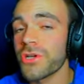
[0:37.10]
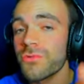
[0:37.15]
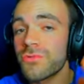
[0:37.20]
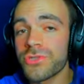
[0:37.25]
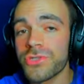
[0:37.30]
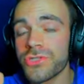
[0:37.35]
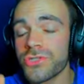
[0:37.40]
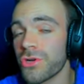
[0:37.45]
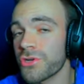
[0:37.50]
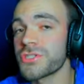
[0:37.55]
go
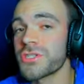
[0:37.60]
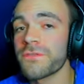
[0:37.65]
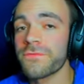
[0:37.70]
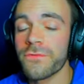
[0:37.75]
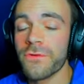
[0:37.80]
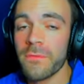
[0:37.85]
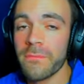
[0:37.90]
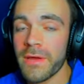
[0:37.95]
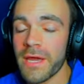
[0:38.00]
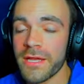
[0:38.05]
searching
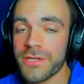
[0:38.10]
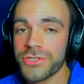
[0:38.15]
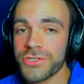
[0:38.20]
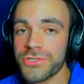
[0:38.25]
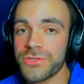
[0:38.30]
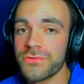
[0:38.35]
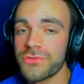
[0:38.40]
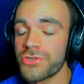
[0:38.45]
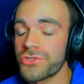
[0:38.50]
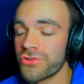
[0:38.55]
for a match
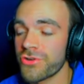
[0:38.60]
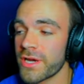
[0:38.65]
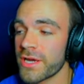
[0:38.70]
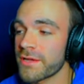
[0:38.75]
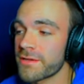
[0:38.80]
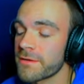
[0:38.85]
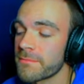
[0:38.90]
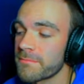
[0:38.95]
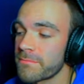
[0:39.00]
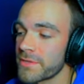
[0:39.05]
to try
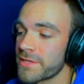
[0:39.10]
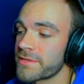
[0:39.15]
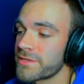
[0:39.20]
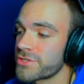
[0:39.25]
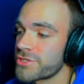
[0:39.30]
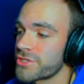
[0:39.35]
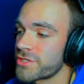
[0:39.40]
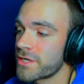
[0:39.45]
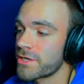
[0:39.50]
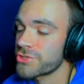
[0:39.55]
and complete
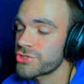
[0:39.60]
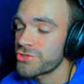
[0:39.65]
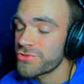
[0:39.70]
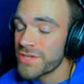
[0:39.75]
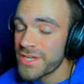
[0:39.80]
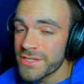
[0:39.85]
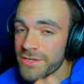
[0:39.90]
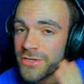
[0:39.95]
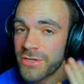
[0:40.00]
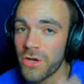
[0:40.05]
this challenge, you
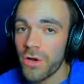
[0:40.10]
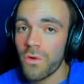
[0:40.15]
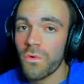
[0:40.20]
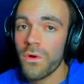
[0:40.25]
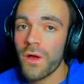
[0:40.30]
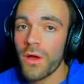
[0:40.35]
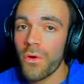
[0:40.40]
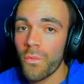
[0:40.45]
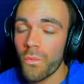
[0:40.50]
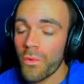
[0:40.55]
need to
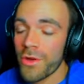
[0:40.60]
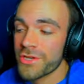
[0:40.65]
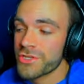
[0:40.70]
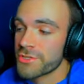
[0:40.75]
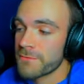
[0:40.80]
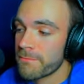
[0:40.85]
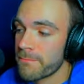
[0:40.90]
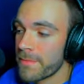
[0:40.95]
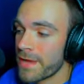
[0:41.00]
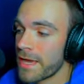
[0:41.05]
know
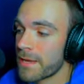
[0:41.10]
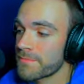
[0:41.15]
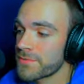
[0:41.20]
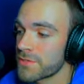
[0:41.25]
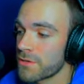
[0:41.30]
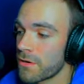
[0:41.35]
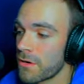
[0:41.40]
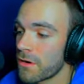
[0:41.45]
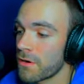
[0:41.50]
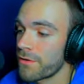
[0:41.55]
which
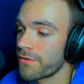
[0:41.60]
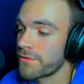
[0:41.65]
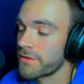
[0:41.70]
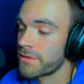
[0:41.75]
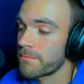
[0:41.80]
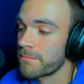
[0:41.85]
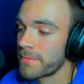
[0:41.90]
maps are the